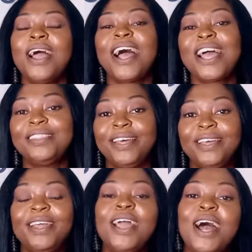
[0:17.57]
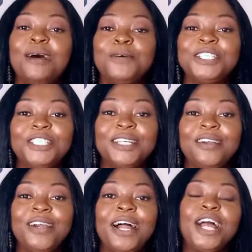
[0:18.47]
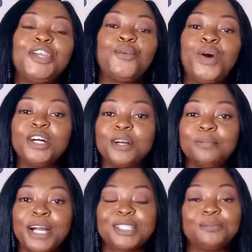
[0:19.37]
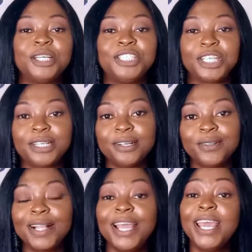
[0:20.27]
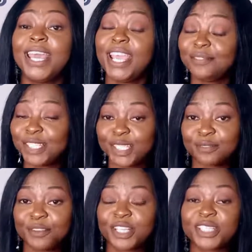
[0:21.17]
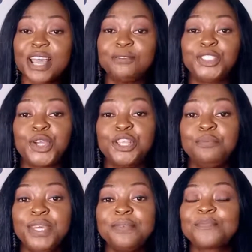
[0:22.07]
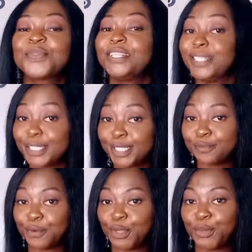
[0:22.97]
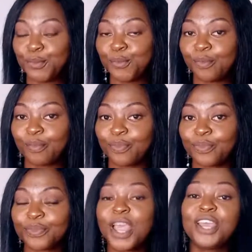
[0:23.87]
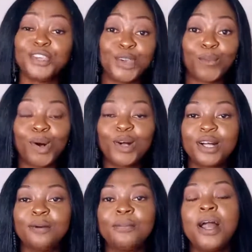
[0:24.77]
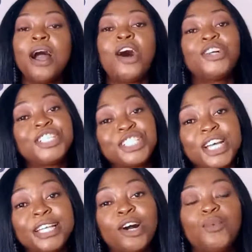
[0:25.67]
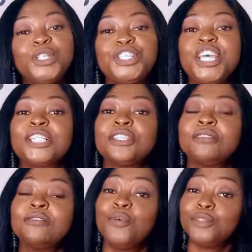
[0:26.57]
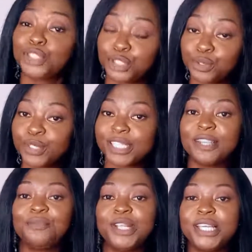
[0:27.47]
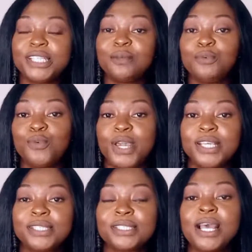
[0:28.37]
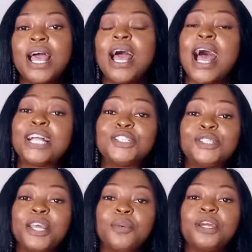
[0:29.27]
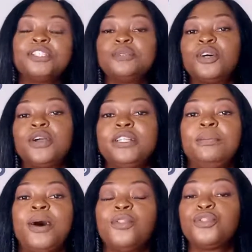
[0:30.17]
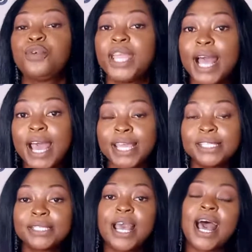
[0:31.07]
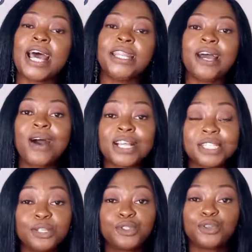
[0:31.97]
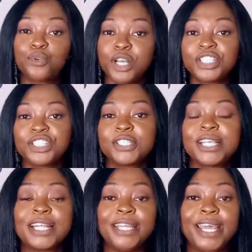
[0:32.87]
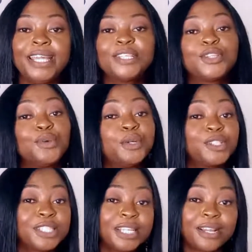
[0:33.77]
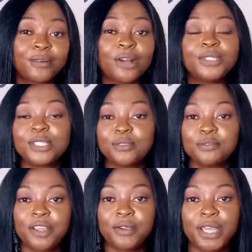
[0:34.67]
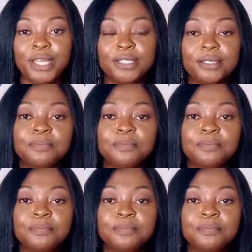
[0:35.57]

Hi there, I'm Ajidara and you're welcome back to my channel. If it's your first time joining me, this is for you. You're welcome. On this channel, we share truth in relatable ways. And today we're going to be talking about 3 highs, and then I'll ask you 2 questions at the end. So you want to stick around till the very end.